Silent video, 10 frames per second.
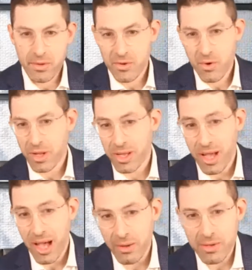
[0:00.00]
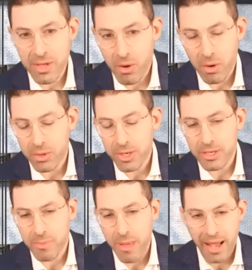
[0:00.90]
destroying the idols that are holding
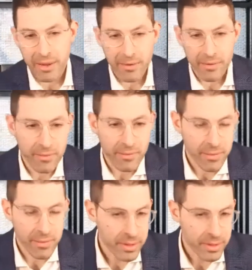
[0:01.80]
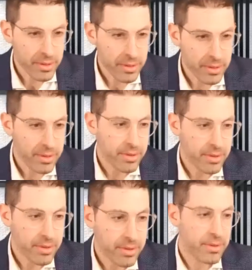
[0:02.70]
us back.
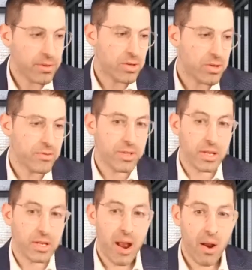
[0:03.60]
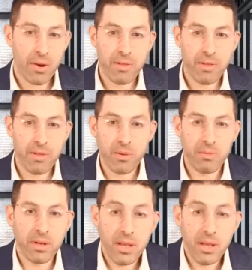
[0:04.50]
Shifting the narrative that we've been
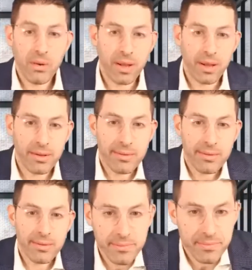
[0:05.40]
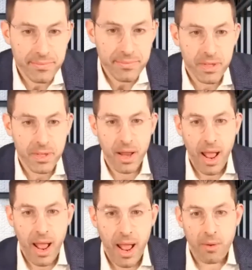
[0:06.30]
hearing, the narrative that
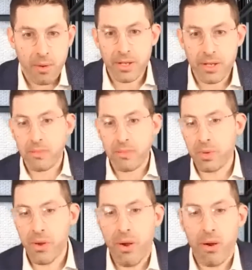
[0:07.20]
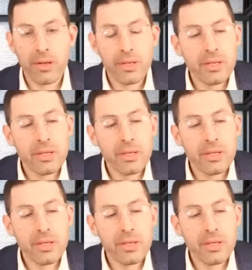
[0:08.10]
is going to make us who we are.